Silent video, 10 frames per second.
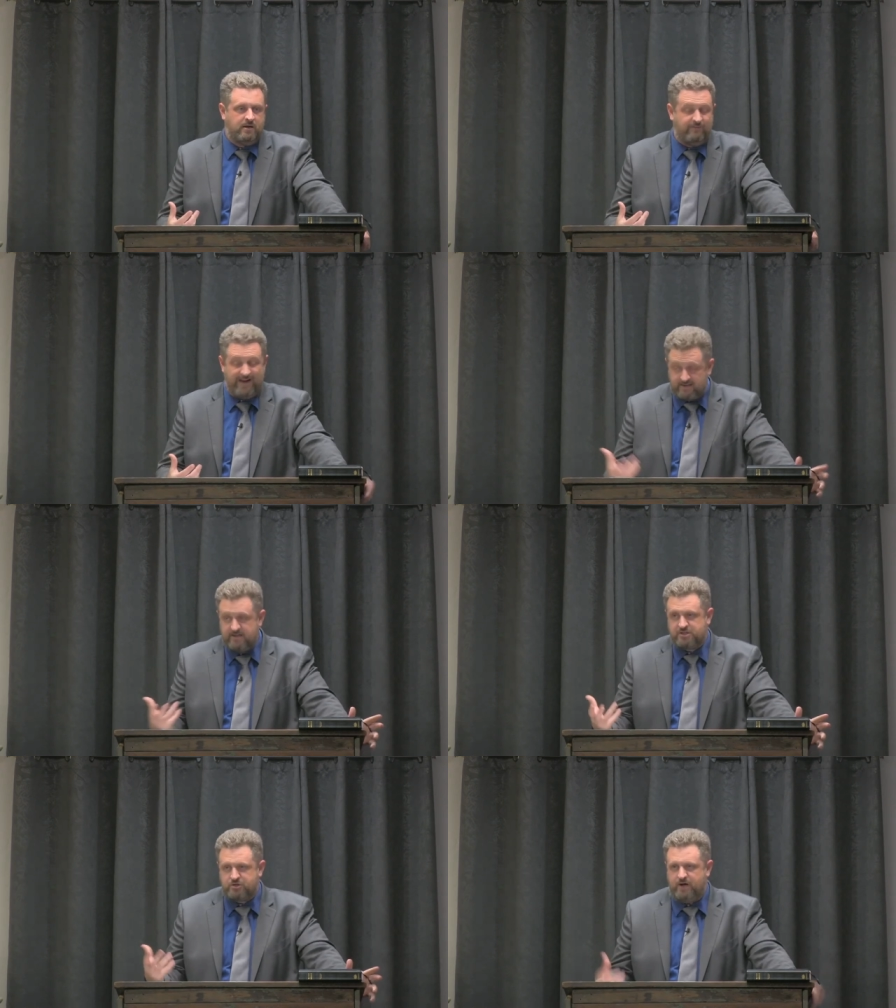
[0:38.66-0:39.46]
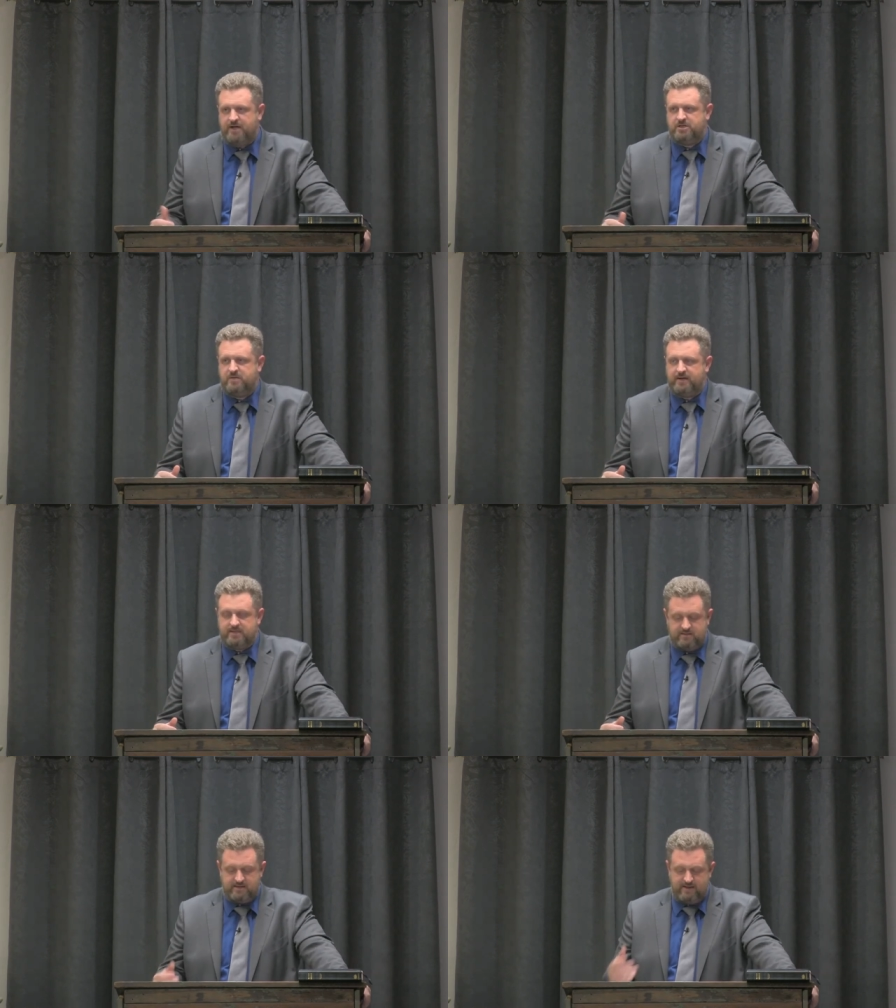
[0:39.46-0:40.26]
in fact, it is a tragedy
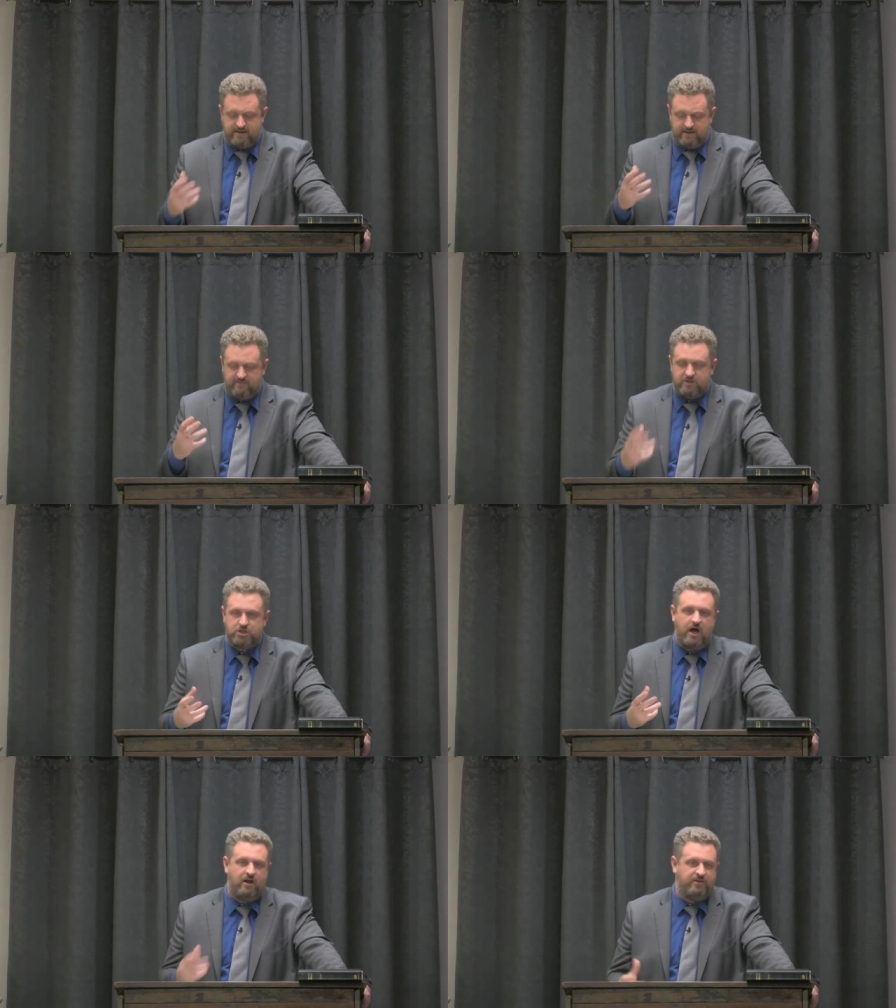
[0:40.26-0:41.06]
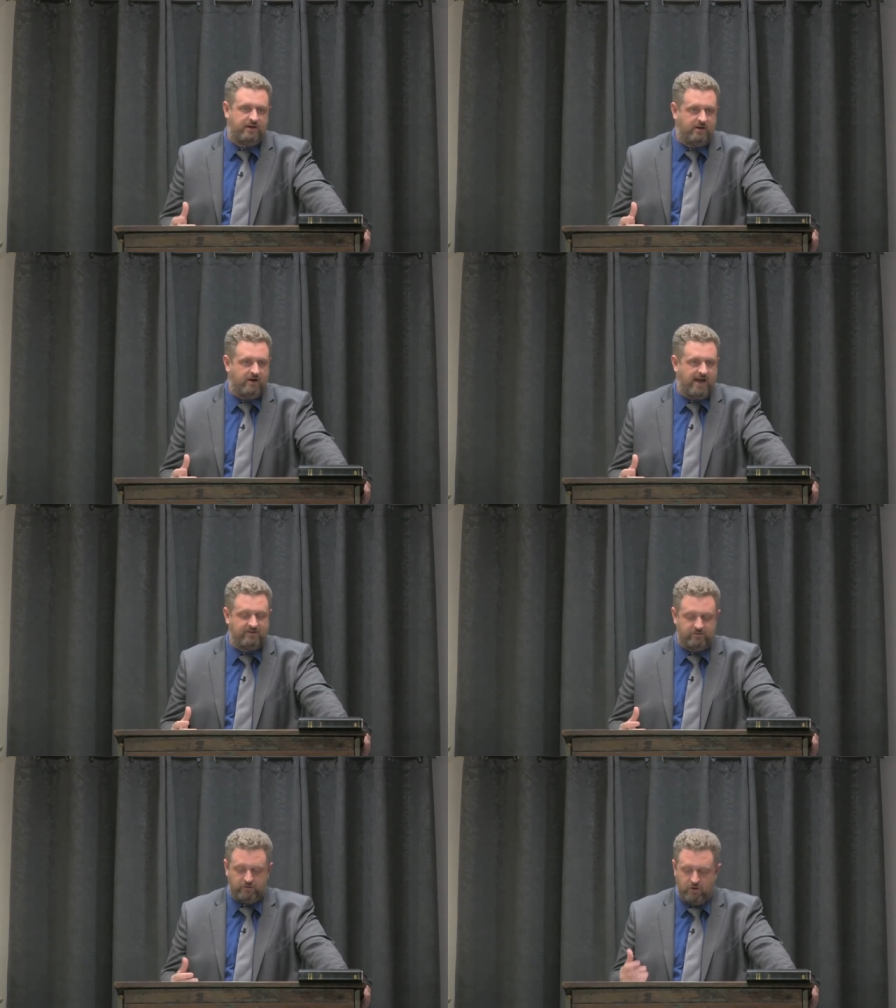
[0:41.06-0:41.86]
because that, that even Jonathan here
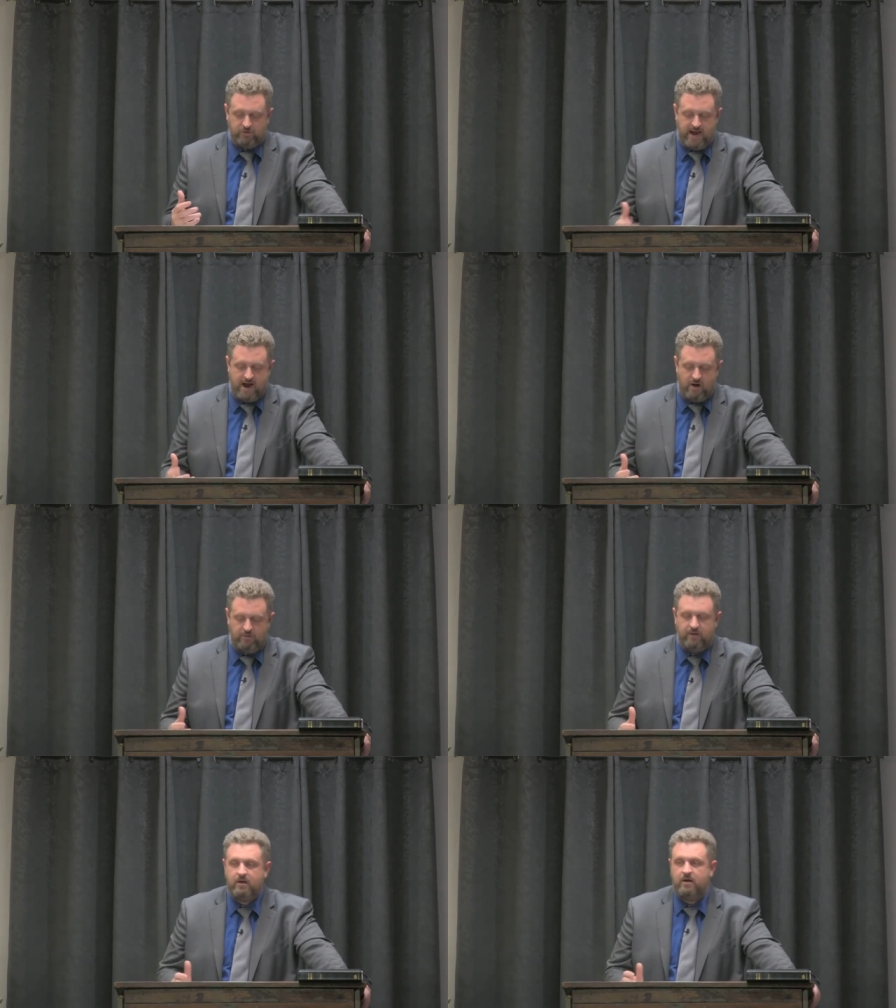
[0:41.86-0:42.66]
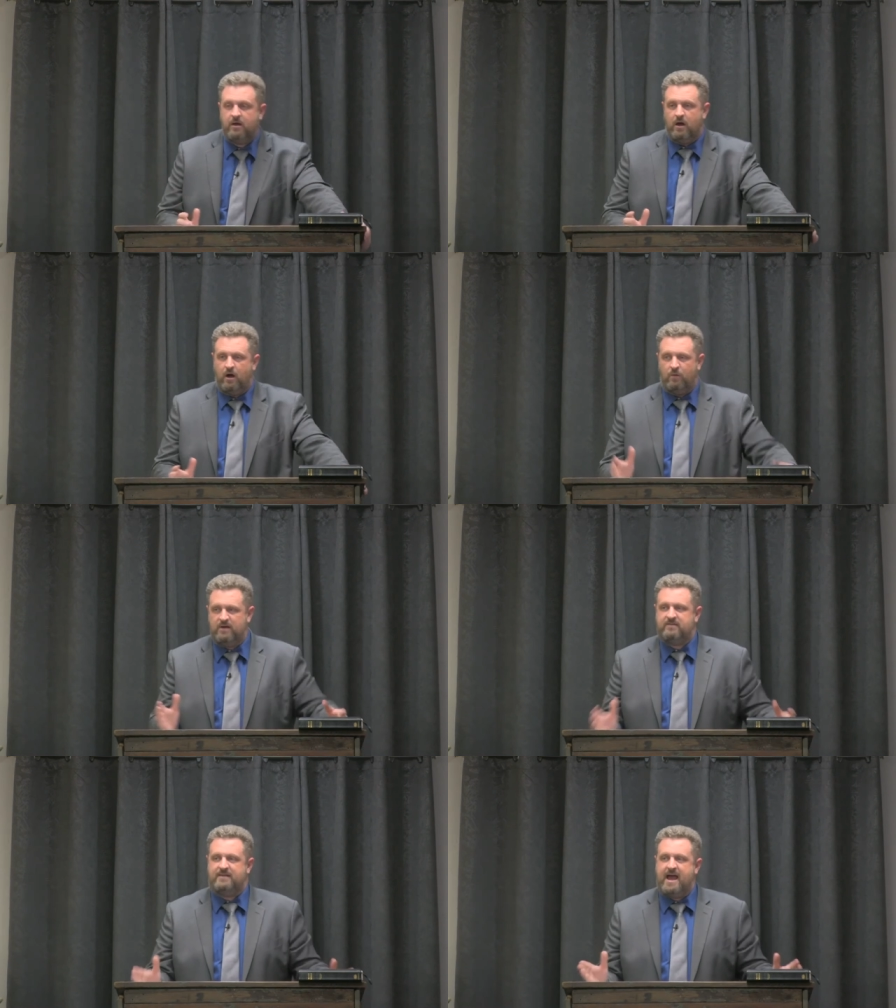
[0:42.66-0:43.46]
had to go down uh,
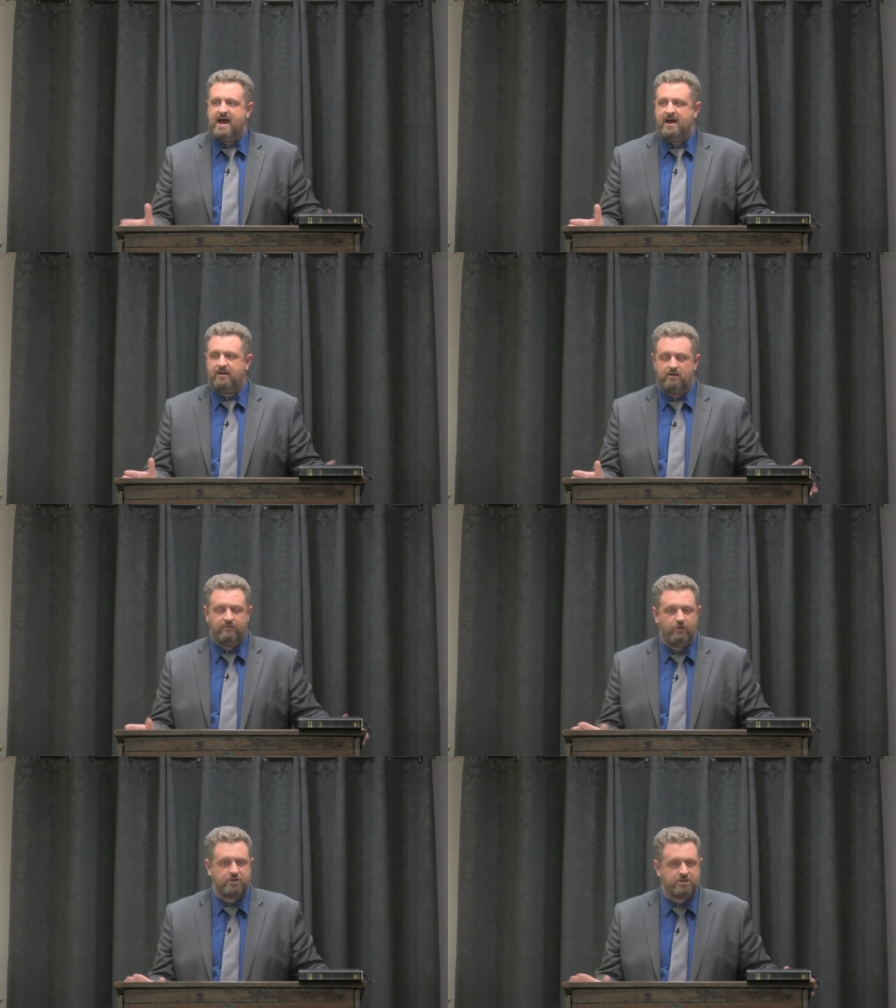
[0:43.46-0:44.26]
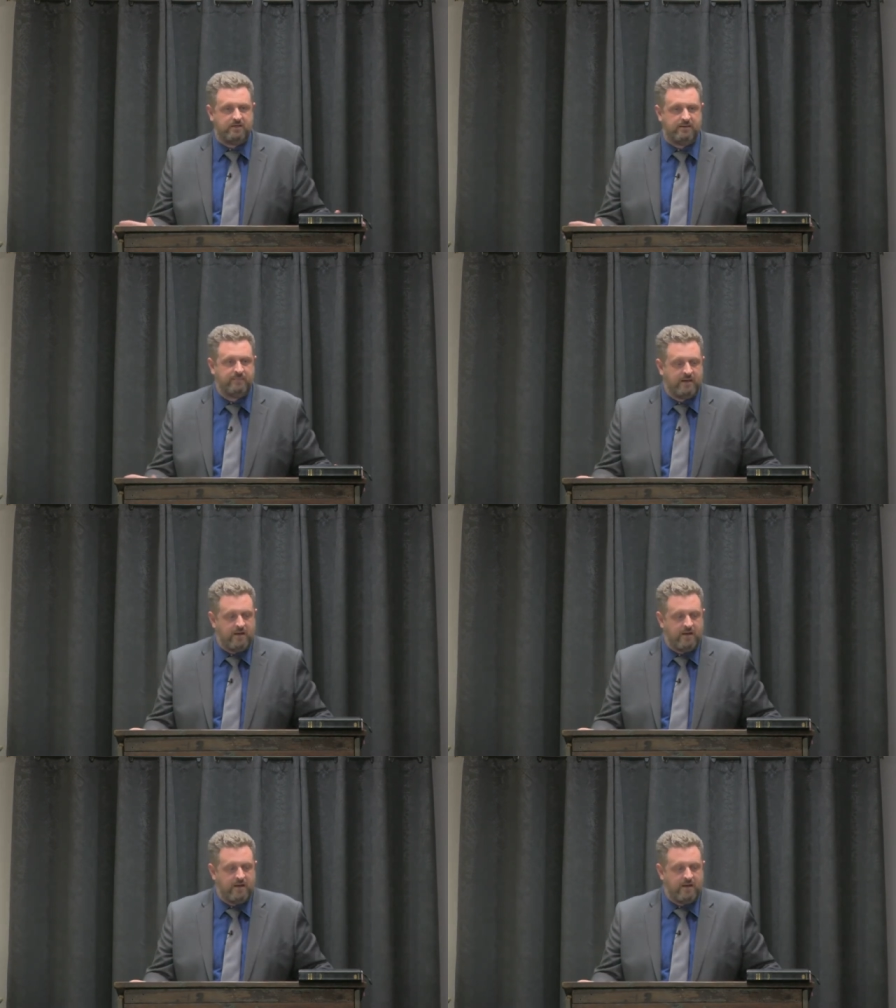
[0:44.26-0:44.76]
with dad, unfortunately,